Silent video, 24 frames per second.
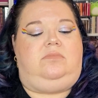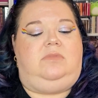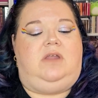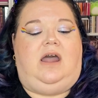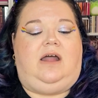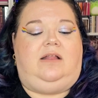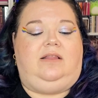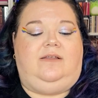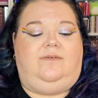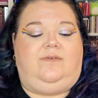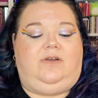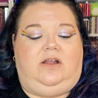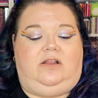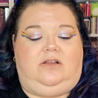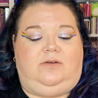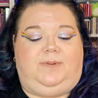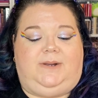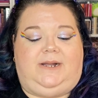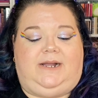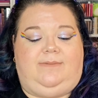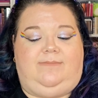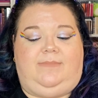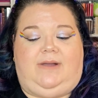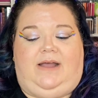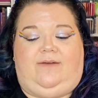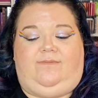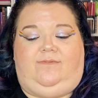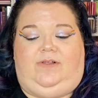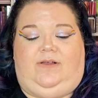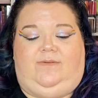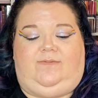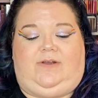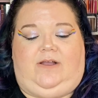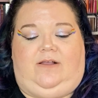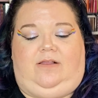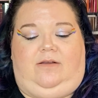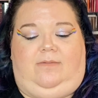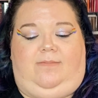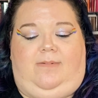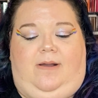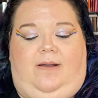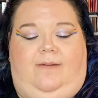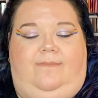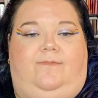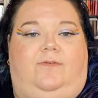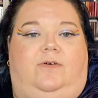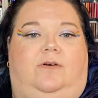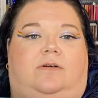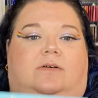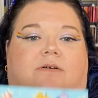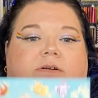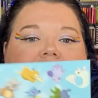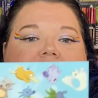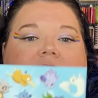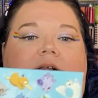I love ColourPop. I've loved ColourPop for